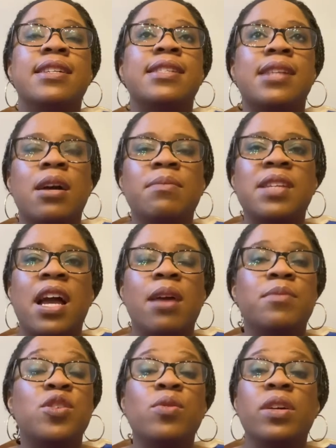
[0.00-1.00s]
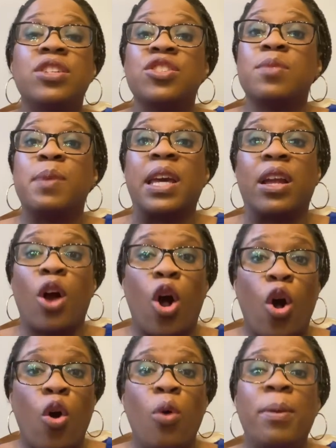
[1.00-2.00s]
Sometimes you can just be at
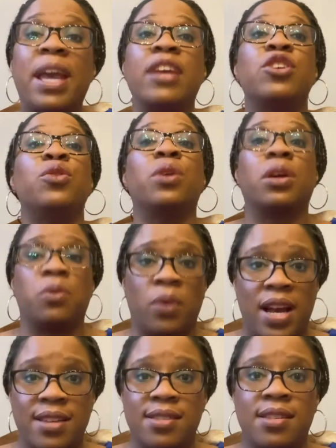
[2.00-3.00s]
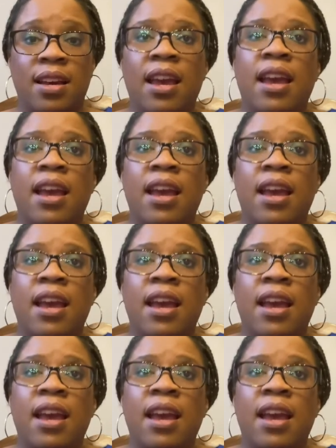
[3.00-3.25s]
home and you can rest.